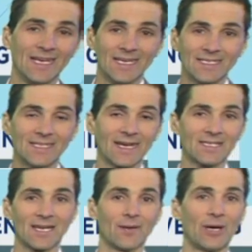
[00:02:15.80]

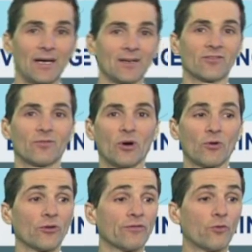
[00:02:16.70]
daytime highs
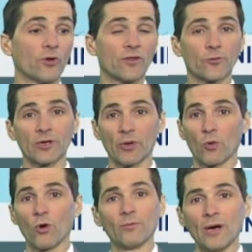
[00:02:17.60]
tomorrow, only 43, but
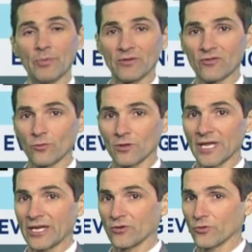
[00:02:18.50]
a warm-up in store
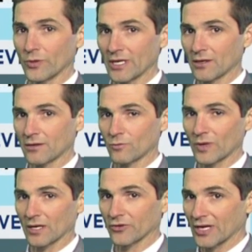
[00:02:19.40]
later in the week.
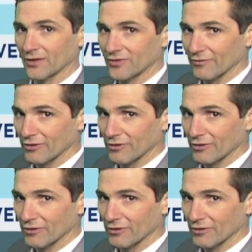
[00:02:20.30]
We got to look at your 7-day